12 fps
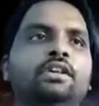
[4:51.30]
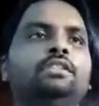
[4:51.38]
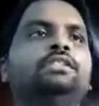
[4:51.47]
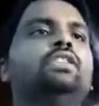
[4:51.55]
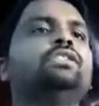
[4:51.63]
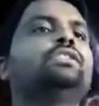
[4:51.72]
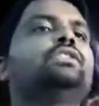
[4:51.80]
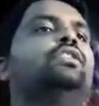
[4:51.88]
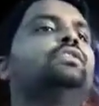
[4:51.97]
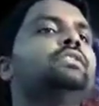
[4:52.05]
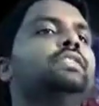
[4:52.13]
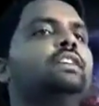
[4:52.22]
Those
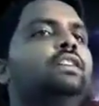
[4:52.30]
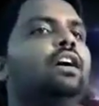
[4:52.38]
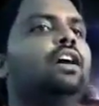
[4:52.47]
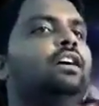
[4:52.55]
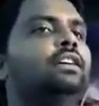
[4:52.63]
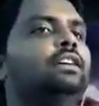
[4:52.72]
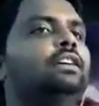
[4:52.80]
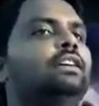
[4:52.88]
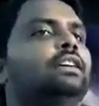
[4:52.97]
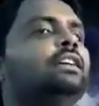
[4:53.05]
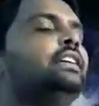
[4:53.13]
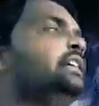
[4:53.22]
sounds are called
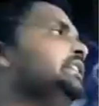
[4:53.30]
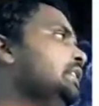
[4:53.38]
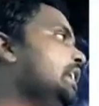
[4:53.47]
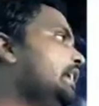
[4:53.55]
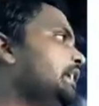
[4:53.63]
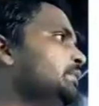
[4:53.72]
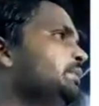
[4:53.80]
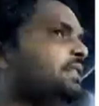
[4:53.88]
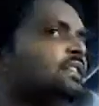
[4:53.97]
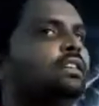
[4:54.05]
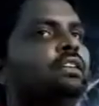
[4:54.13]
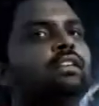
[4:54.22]

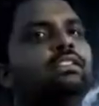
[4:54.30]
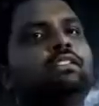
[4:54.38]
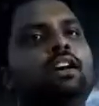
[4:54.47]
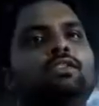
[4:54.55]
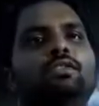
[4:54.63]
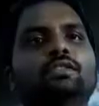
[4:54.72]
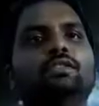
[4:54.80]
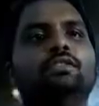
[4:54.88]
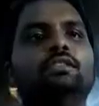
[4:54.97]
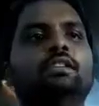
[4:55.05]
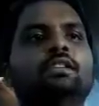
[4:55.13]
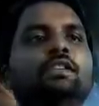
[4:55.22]
inaudible sounds.
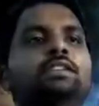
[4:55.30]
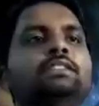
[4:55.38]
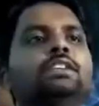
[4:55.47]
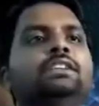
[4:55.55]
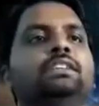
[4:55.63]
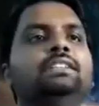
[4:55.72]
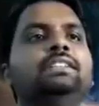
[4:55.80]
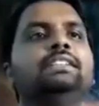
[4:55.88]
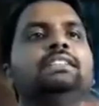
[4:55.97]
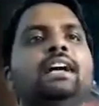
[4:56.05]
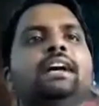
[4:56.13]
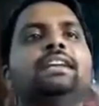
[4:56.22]
So
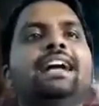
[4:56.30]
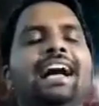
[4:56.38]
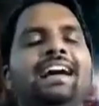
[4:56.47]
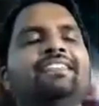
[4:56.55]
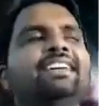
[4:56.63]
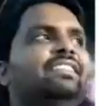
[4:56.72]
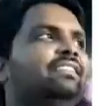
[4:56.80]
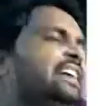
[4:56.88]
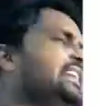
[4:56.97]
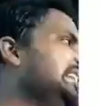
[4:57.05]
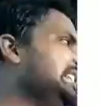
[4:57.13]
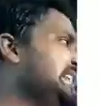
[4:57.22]
these are having
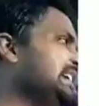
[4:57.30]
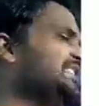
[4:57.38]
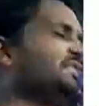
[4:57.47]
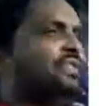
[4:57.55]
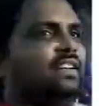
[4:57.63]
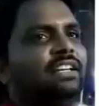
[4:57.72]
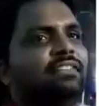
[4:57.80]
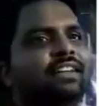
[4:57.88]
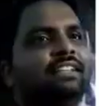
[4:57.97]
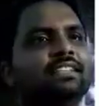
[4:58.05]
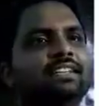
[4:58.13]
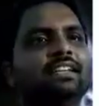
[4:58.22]
very less
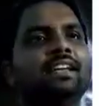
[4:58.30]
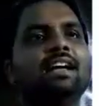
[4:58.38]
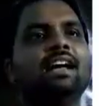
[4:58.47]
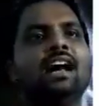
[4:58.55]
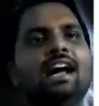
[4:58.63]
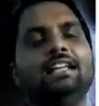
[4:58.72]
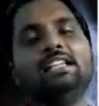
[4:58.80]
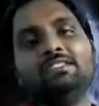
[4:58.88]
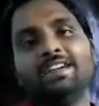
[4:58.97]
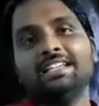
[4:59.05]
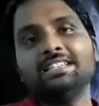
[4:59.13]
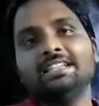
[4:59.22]
frequency.
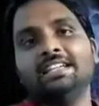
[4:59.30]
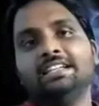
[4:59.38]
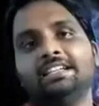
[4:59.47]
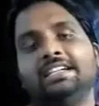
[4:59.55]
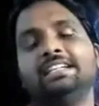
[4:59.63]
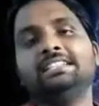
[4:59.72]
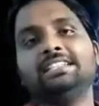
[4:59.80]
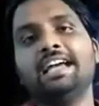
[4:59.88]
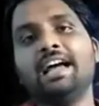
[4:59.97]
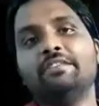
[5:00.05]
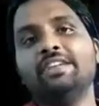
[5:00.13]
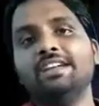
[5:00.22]
Otherwise, it is
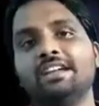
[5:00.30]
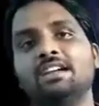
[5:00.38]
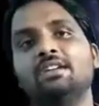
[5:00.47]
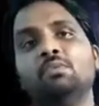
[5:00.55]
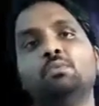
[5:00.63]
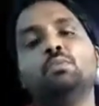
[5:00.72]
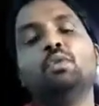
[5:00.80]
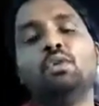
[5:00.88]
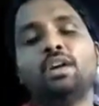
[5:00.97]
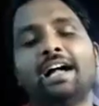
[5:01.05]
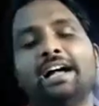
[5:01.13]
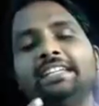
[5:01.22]
having
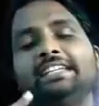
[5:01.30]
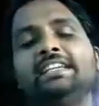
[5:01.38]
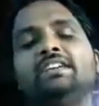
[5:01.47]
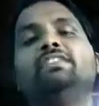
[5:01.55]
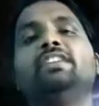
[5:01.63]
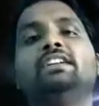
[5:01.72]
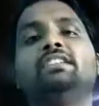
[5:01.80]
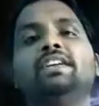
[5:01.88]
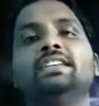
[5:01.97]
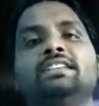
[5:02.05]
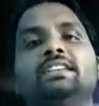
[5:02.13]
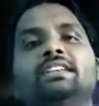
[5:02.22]
more higher
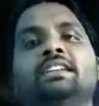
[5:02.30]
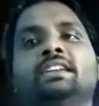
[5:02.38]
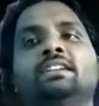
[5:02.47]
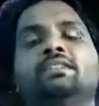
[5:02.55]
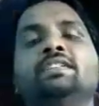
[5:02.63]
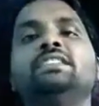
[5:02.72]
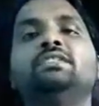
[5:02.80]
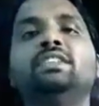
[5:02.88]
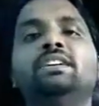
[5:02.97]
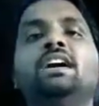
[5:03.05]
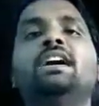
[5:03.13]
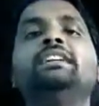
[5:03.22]
frequency, which
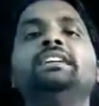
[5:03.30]
we can't